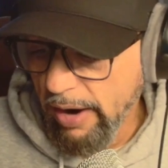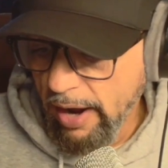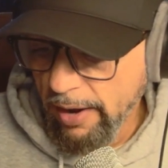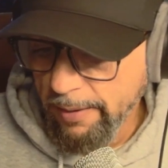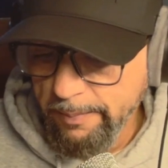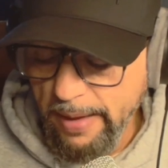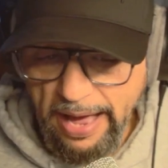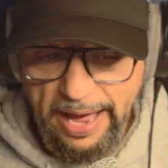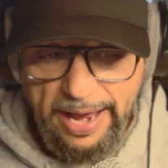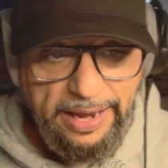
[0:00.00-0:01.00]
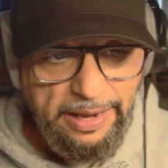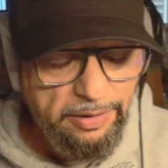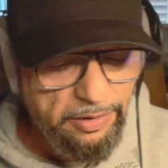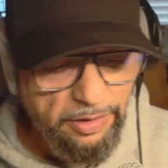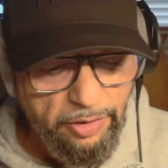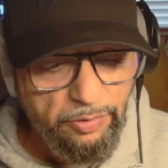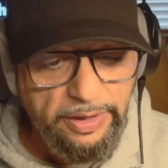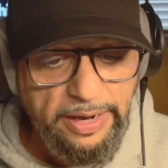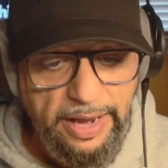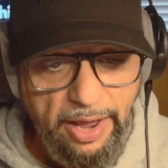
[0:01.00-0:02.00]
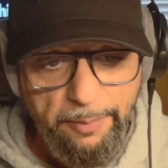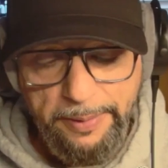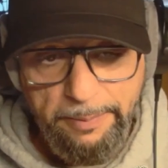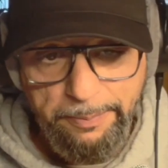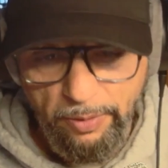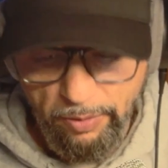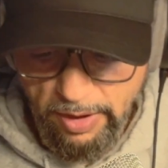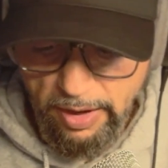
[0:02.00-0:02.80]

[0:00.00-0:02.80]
I literally help people